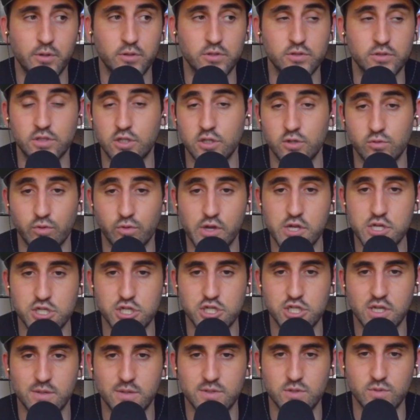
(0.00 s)
build good
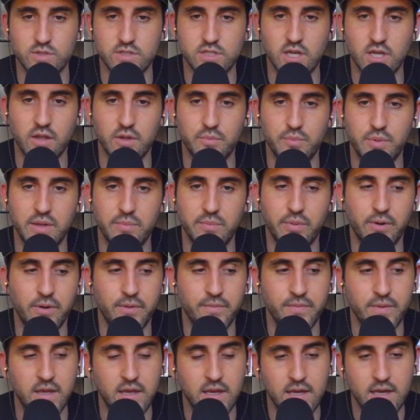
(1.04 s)
relationships with solid
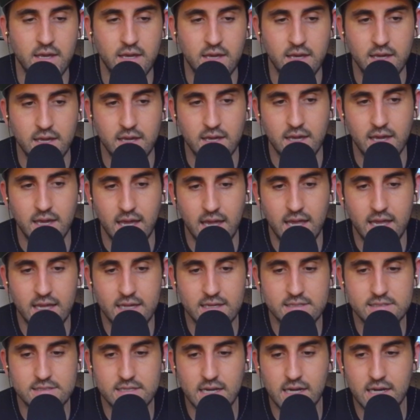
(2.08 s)
people.
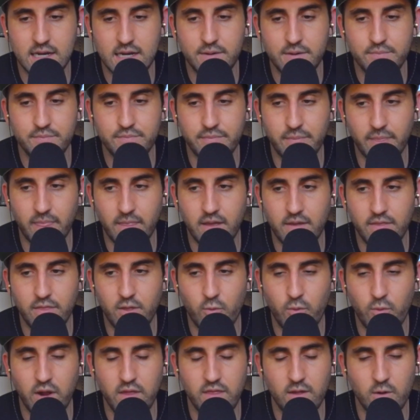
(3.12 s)
And
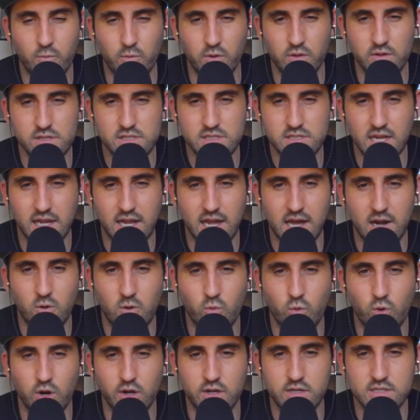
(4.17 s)
the way that real estate
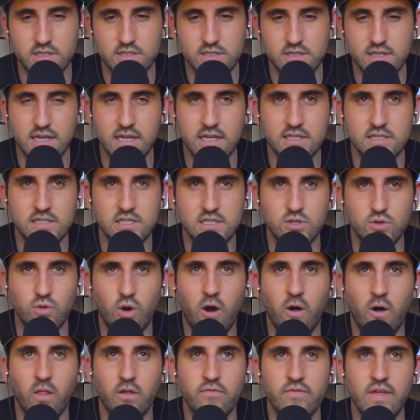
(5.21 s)
kind of works
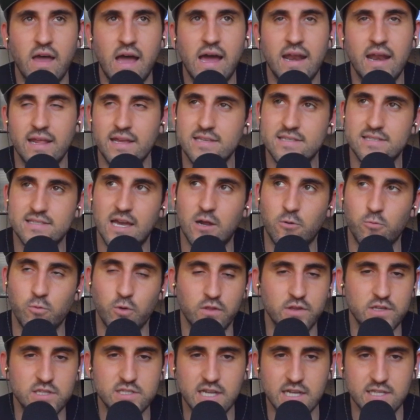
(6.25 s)
into all of that is that
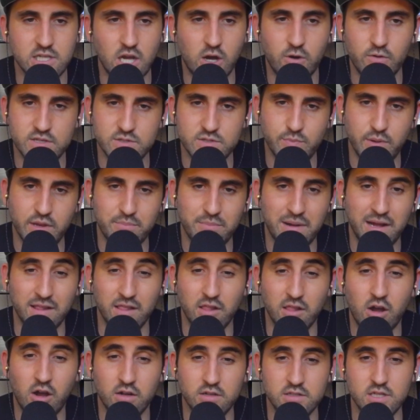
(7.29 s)
real estate's always been
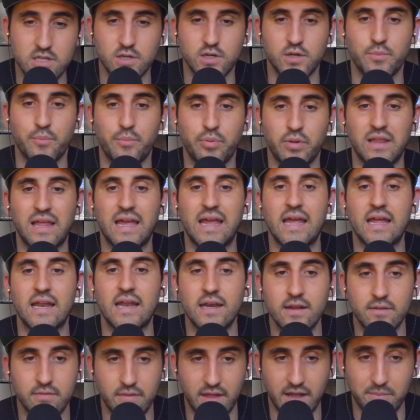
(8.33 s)
my long-term
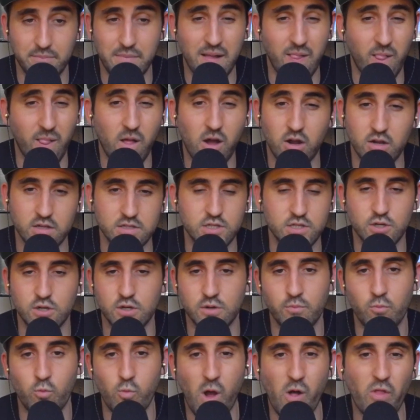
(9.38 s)
plan, like my
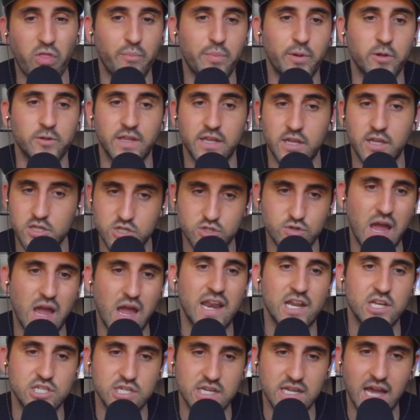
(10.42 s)
long-term wealth building
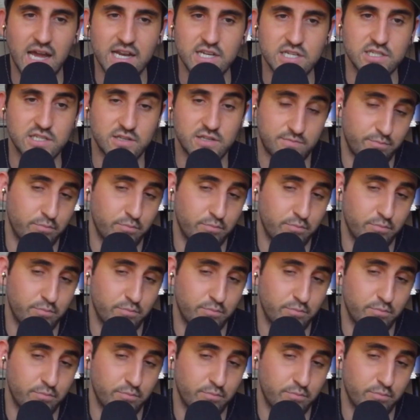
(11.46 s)
strategy. I